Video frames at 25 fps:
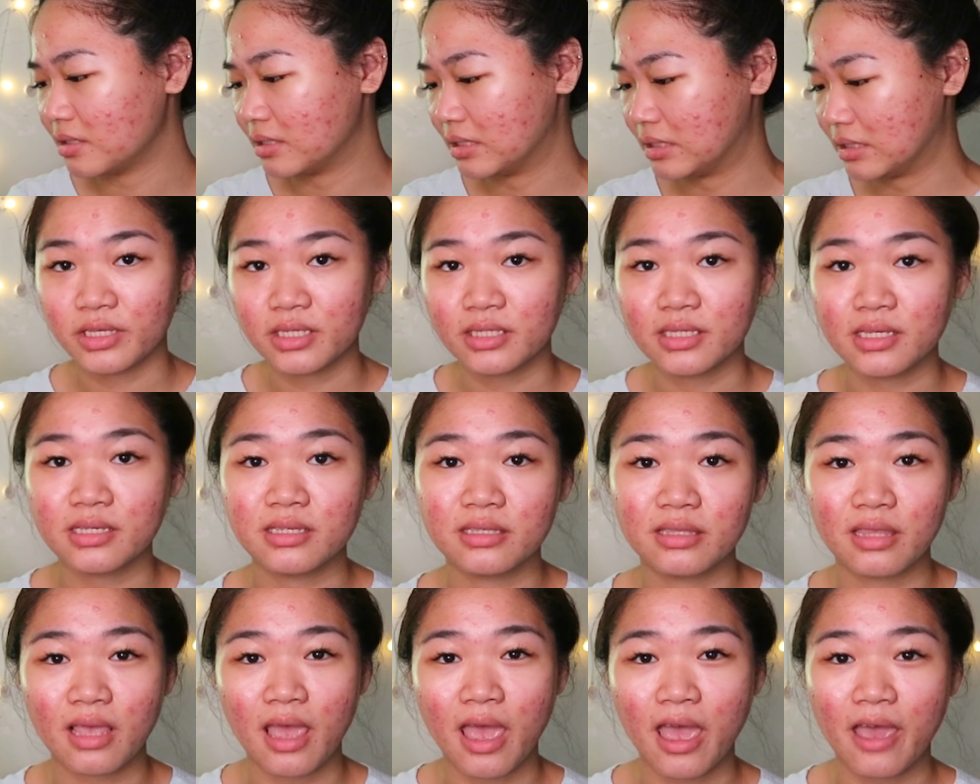This is
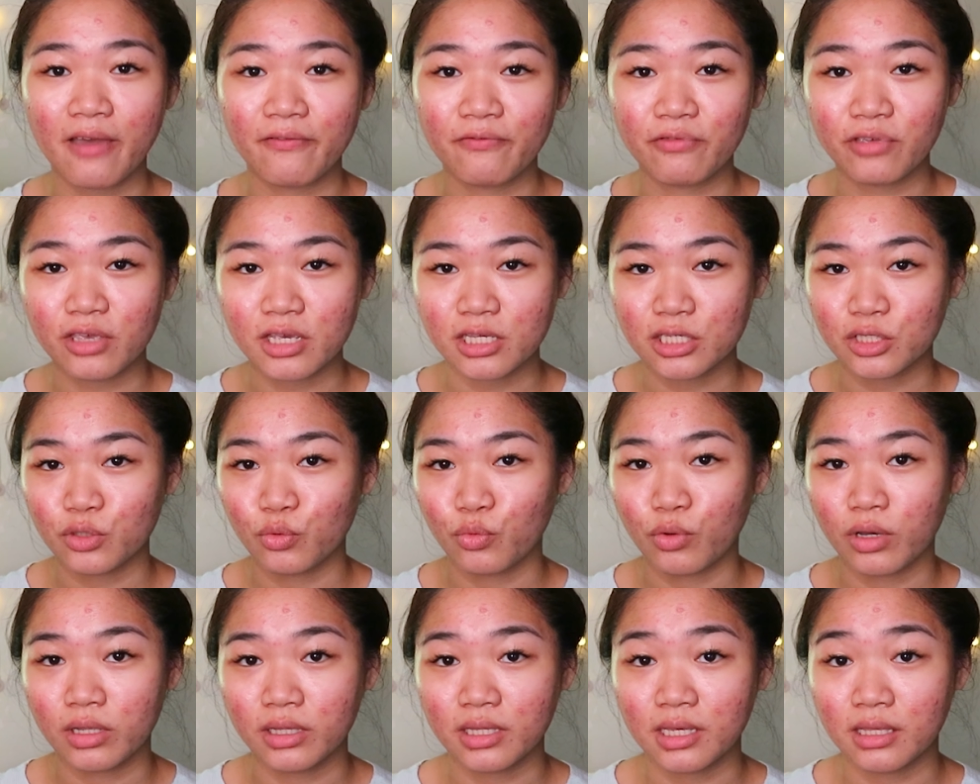the heaviest
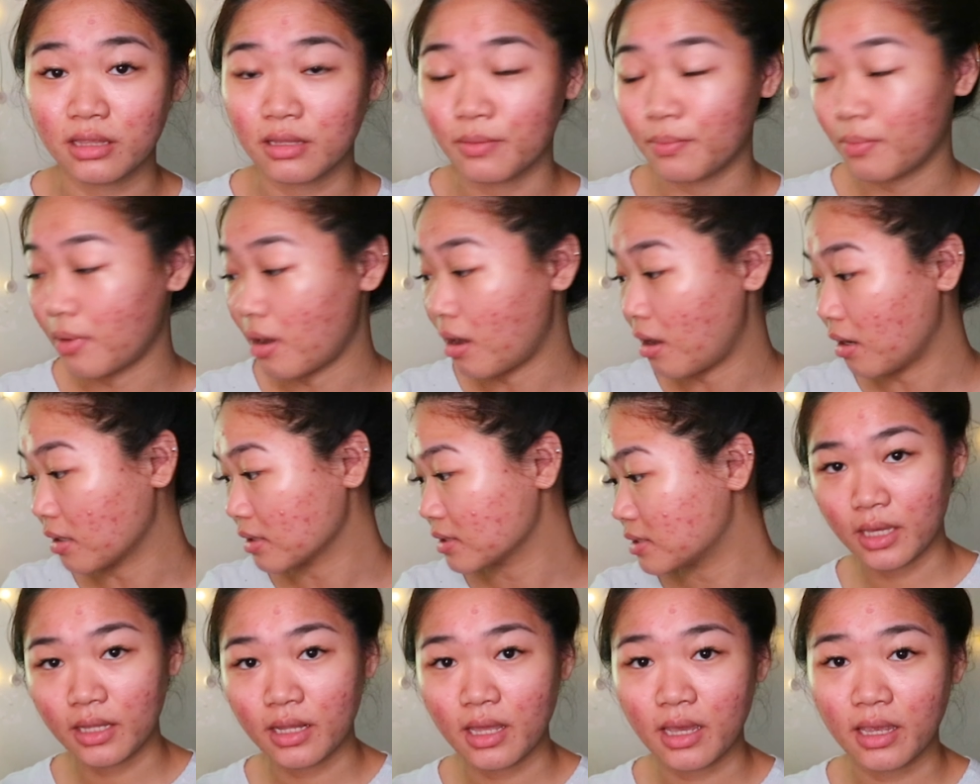one in the
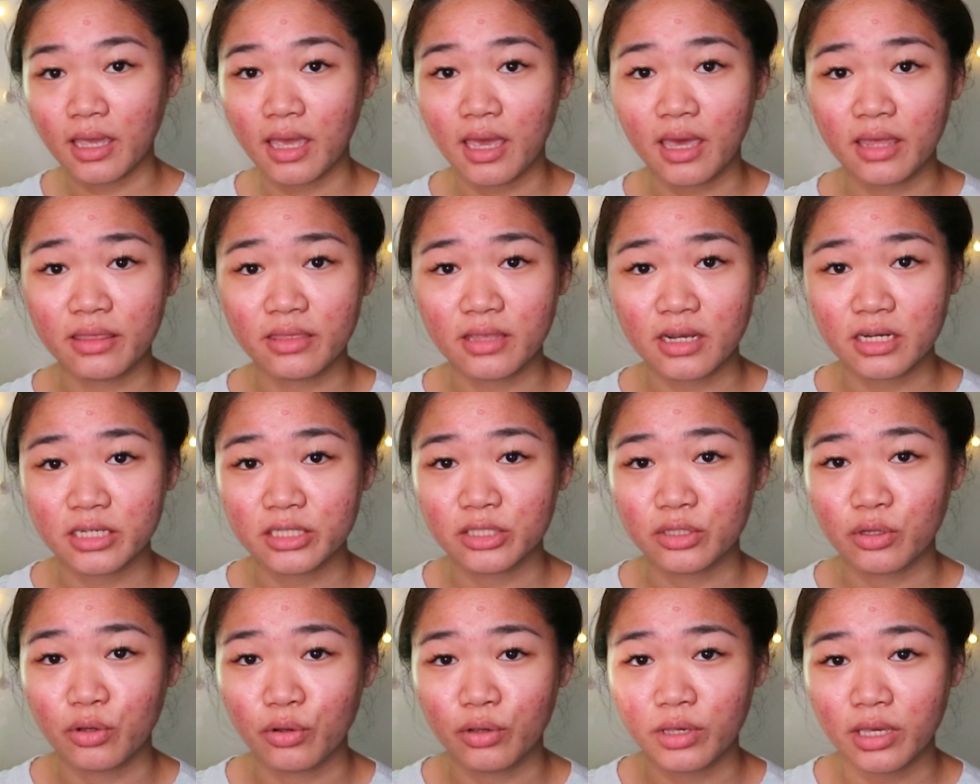box, and again,
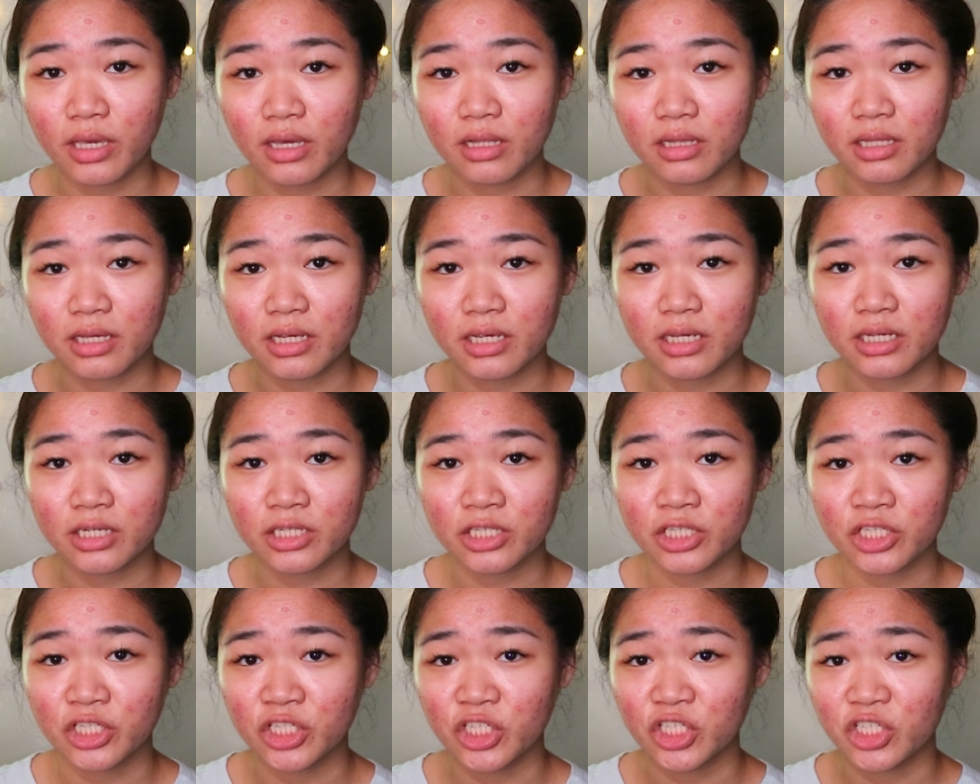there's no
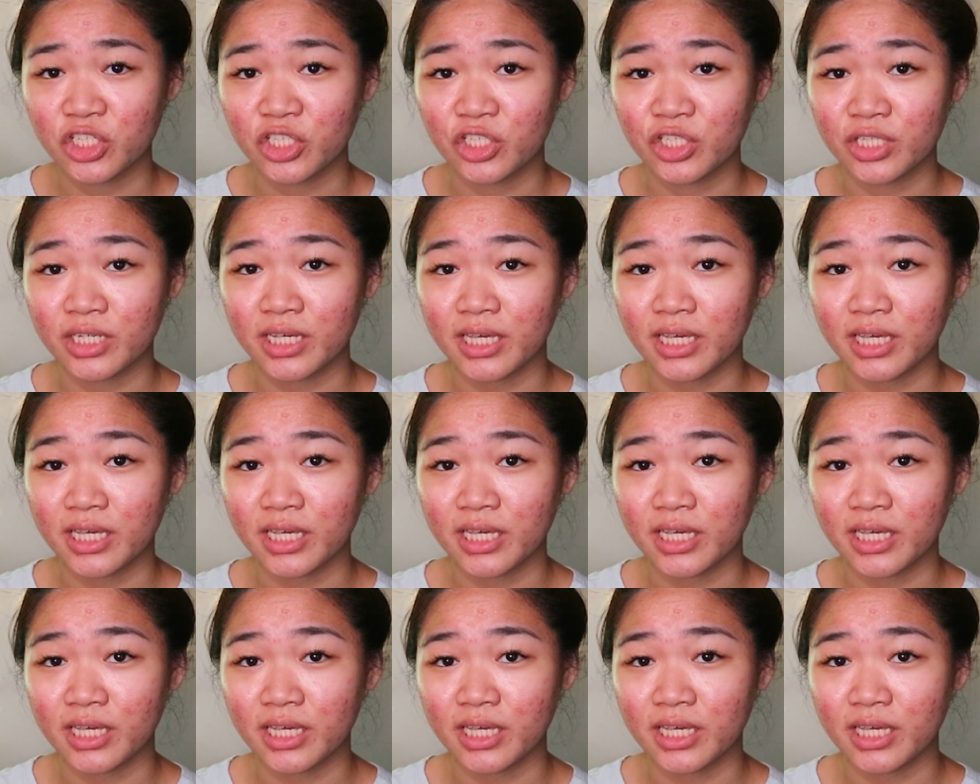English